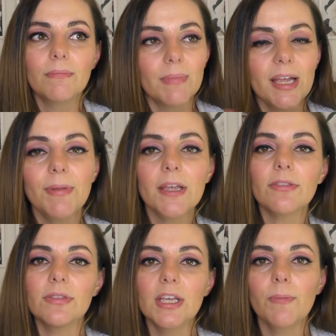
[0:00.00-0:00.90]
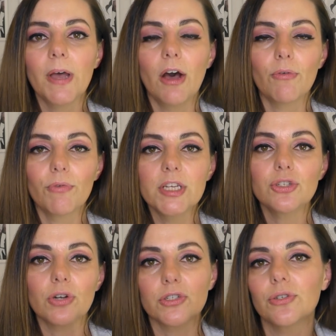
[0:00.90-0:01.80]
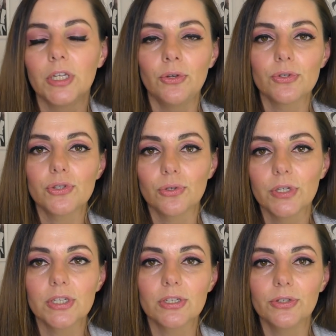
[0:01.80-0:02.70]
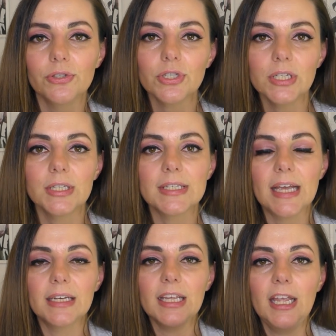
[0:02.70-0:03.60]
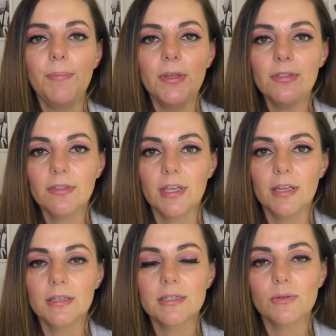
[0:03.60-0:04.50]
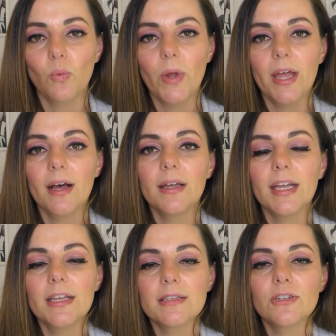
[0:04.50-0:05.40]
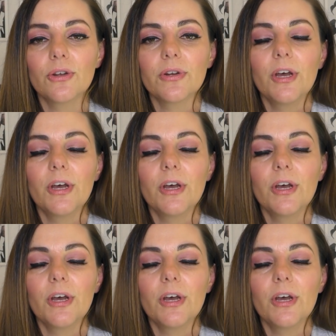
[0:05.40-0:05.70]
maybe think about restructuring your storage solutions and keeping things where it is not